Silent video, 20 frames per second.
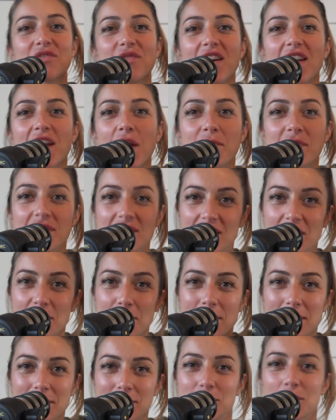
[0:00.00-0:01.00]
My name is Anita
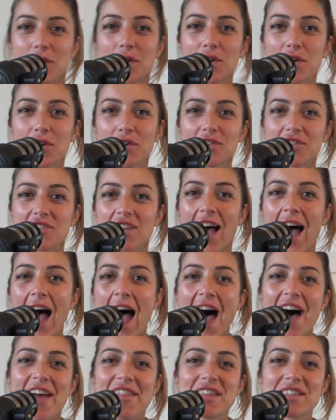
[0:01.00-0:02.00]
Bass, your host,
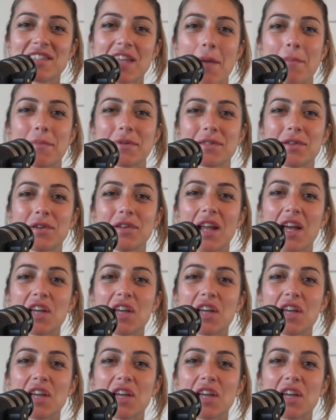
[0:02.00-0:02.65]
and this episode,